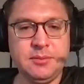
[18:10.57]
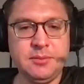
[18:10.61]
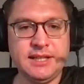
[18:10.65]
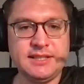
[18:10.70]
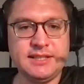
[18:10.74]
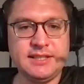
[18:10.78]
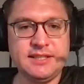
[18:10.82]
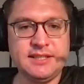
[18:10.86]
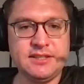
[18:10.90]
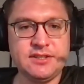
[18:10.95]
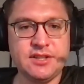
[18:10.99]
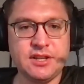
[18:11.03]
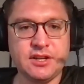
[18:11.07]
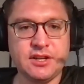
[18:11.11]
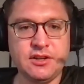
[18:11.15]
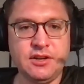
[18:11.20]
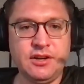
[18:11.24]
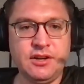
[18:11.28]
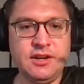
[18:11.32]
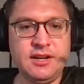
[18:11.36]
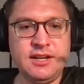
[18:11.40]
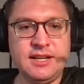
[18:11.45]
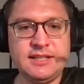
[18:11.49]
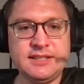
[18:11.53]
but it says the
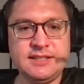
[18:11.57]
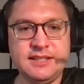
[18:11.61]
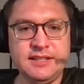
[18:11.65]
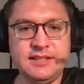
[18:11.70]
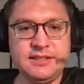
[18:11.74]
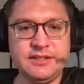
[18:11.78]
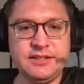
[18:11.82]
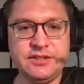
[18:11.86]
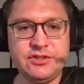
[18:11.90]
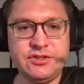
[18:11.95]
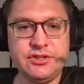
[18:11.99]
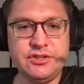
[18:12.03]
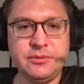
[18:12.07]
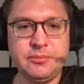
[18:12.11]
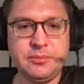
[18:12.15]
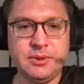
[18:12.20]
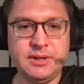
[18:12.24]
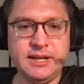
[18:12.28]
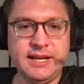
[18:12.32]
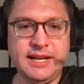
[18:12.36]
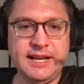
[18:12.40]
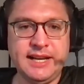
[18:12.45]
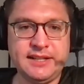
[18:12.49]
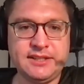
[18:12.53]
cause isn't
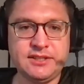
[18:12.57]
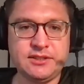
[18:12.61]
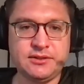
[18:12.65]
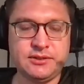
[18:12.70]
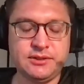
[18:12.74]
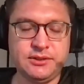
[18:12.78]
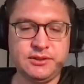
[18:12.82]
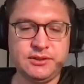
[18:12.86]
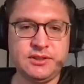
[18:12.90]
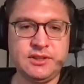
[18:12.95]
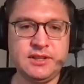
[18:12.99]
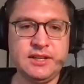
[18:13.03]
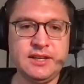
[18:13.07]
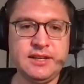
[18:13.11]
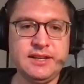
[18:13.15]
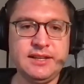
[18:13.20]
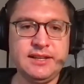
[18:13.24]
supernatural.